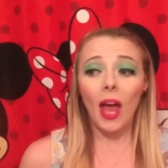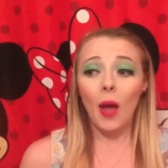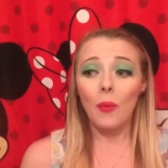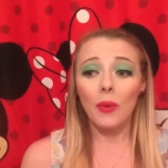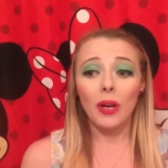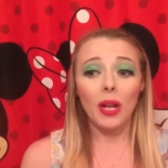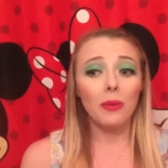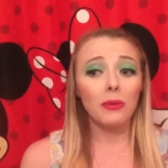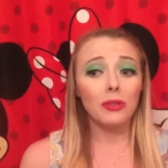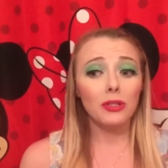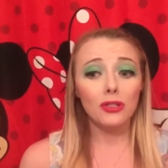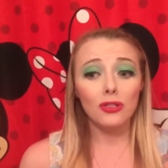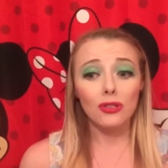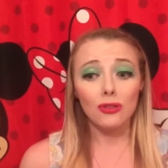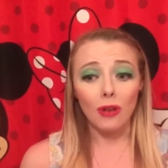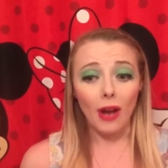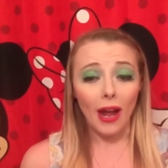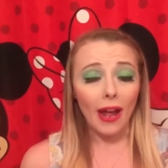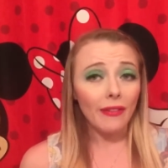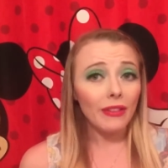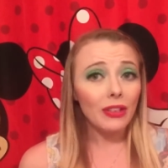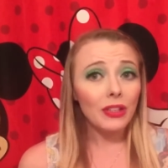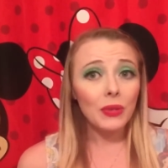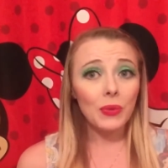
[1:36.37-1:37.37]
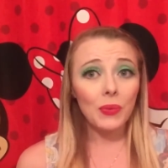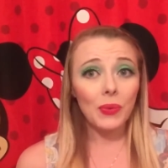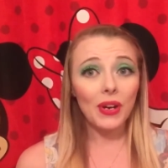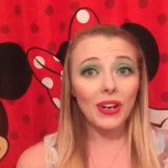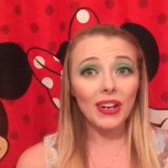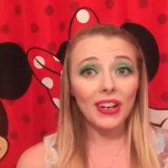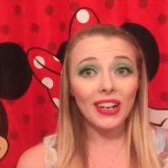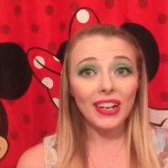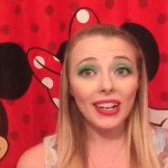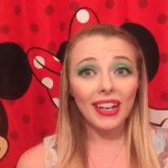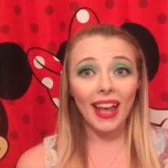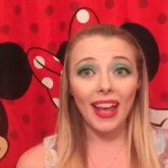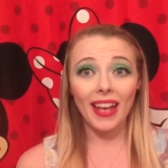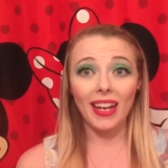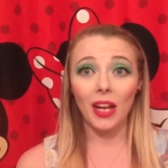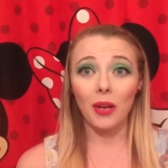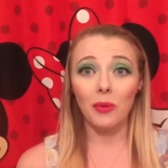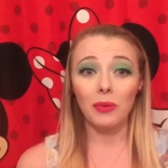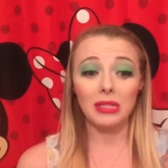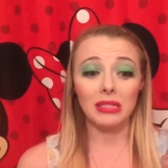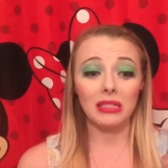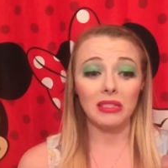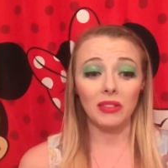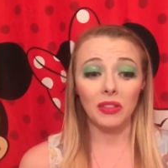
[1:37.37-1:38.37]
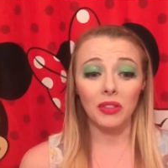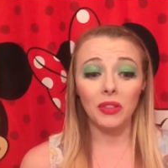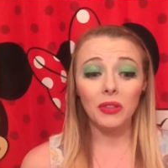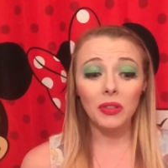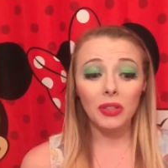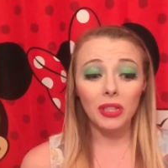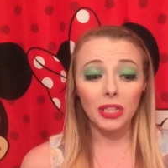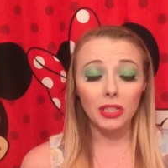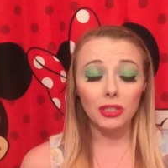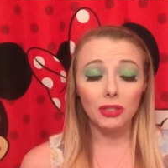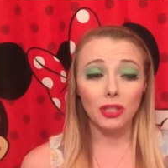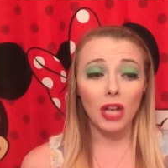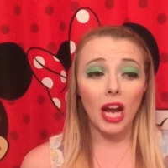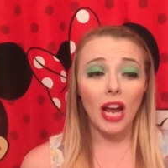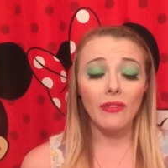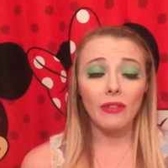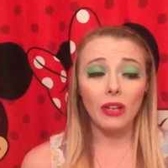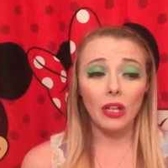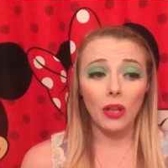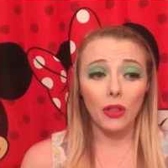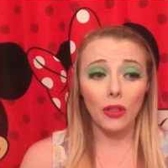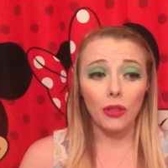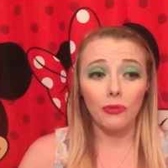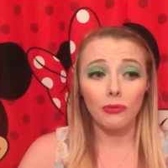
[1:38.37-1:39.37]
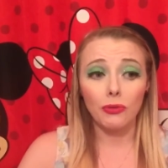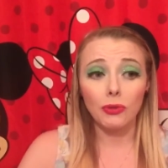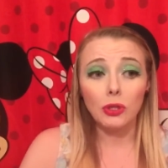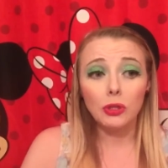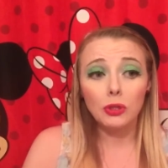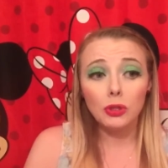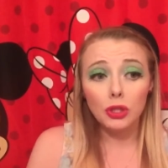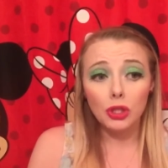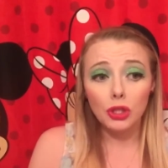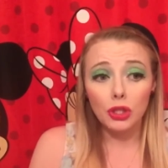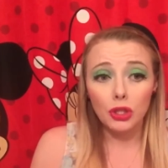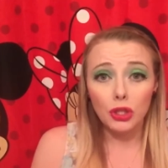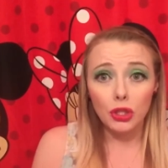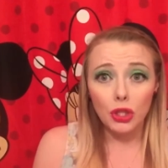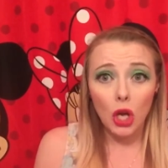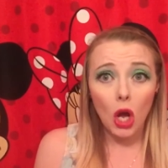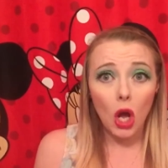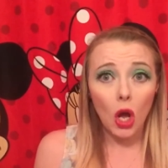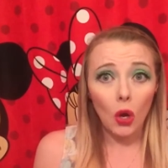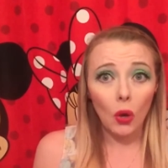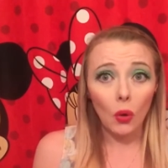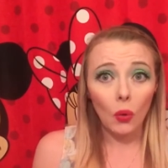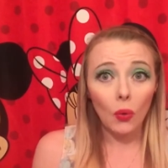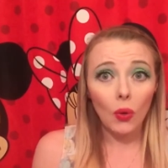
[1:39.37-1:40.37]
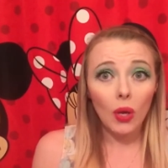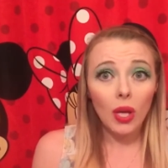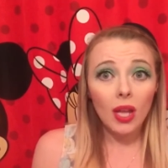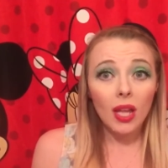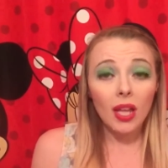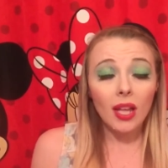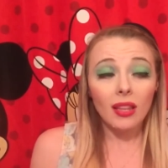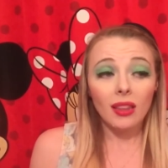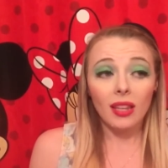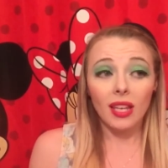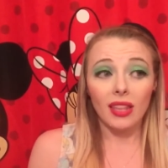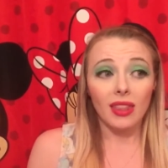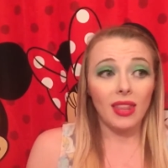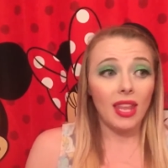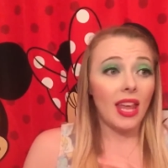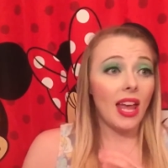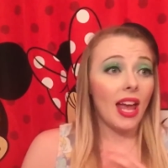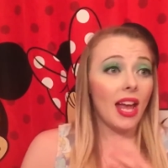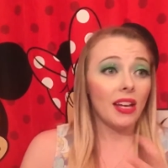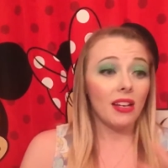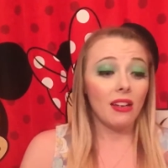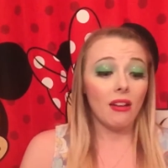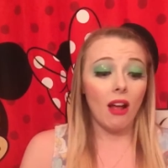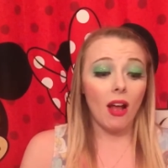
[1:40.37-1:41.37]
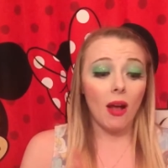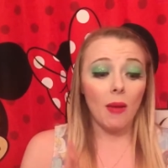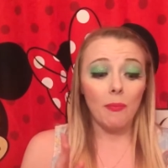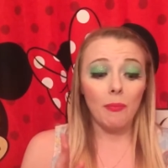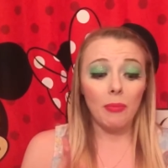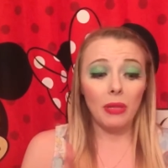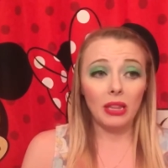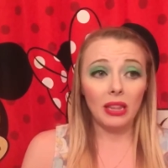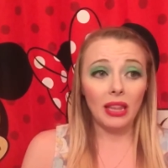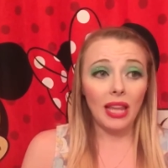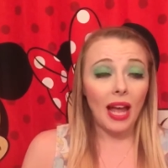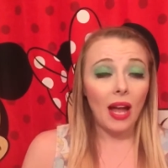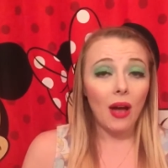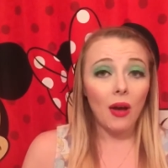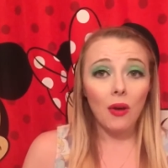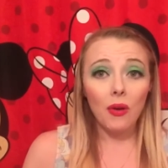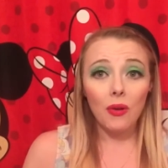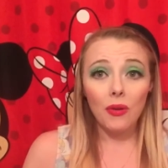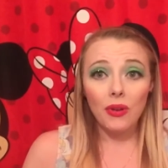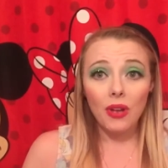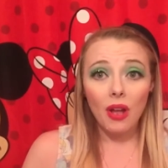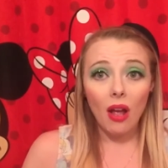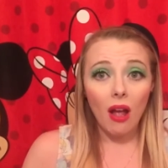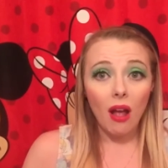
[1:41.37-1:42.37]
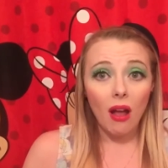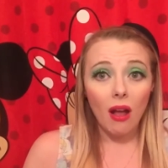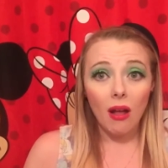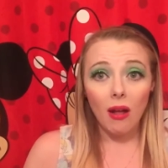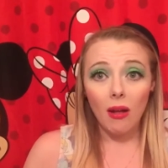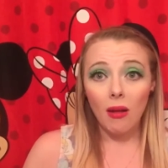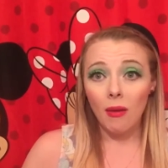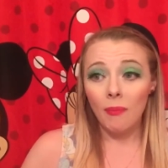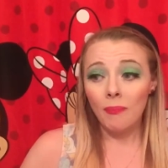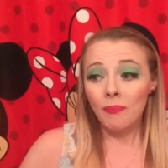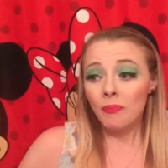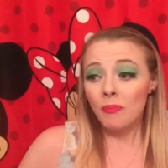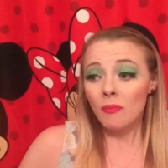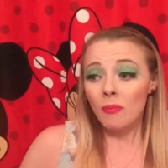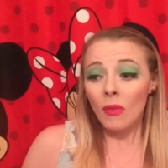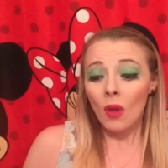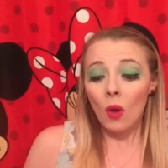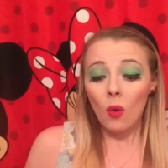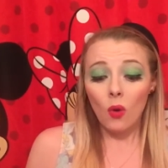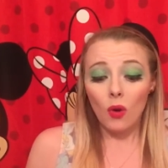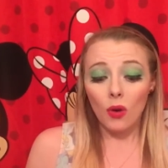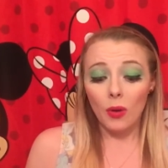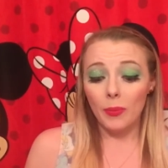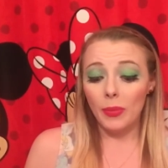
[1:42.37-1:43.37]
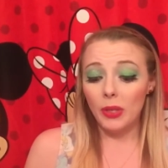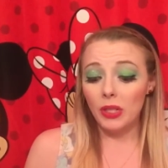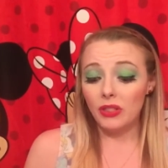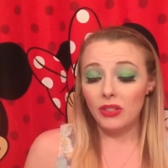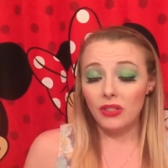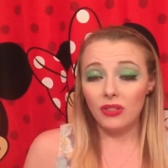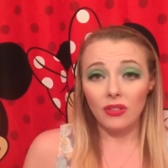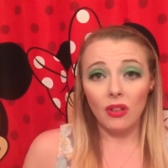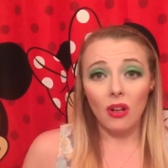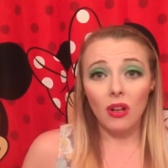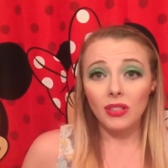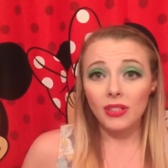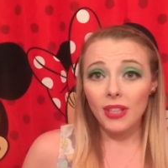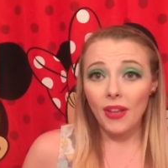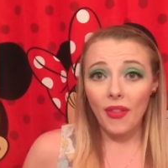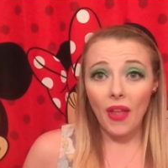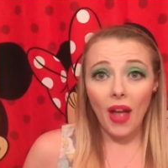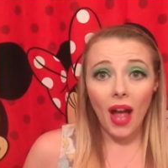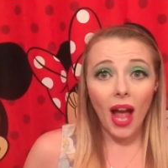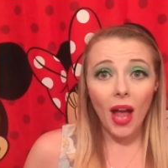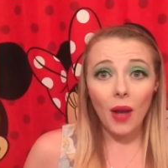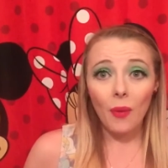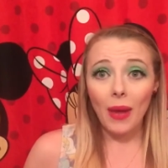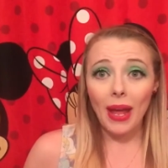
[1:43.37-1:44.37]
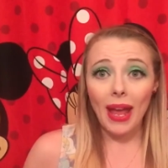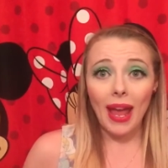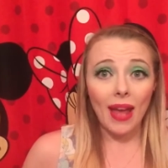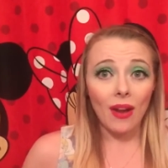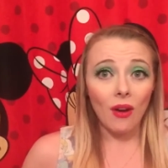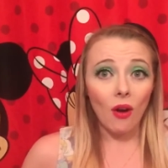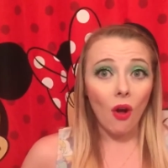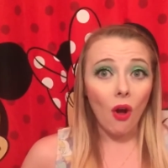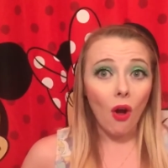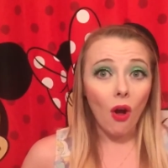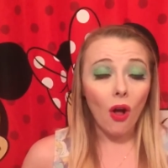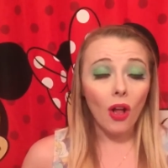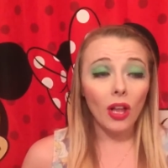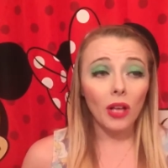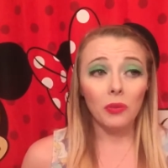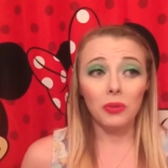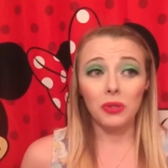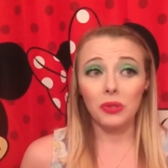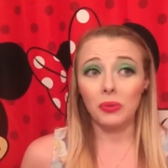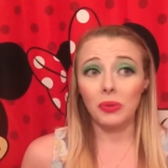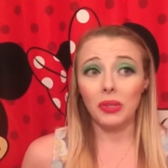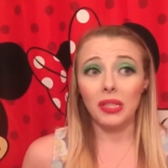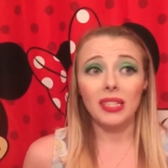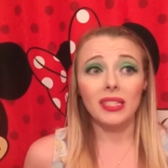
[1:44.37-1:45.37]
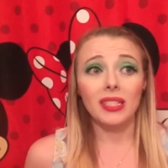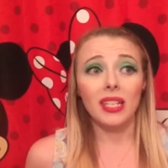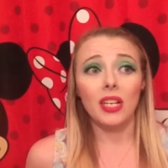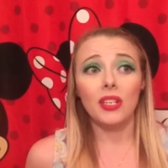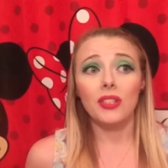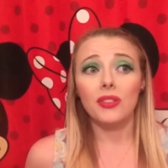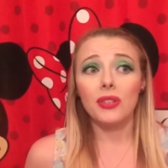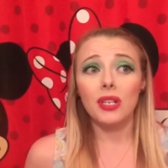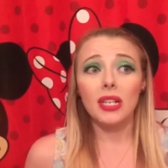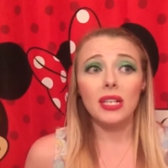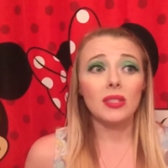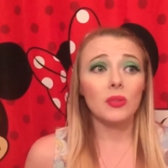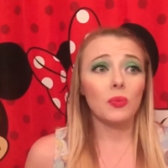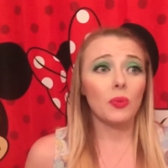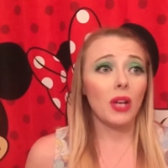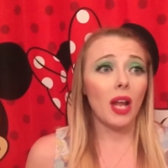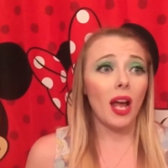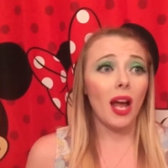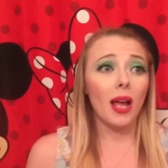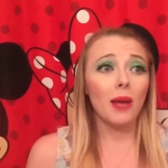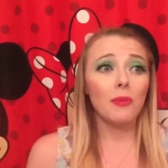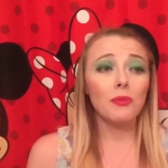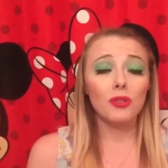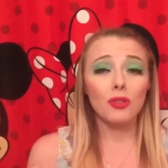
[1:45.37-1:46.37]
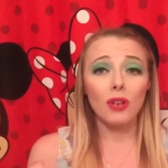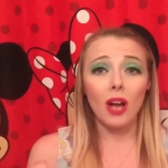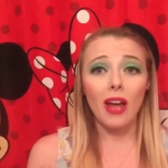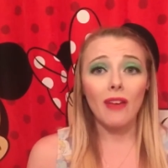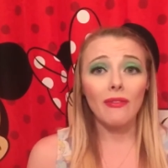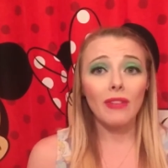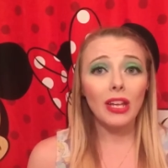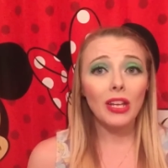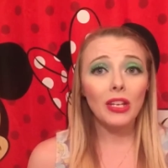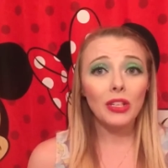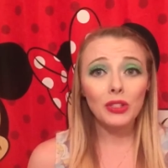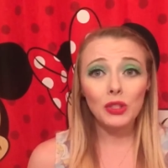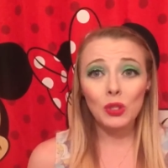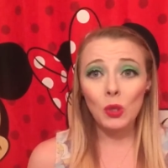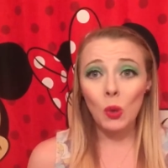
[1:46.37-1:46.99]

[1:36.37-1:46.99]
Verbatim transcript: And when I was driving to work and I was literally driving through snow, like they had not plowed uh, or put salt on the highway at all. It was really dangerous. When I'm driving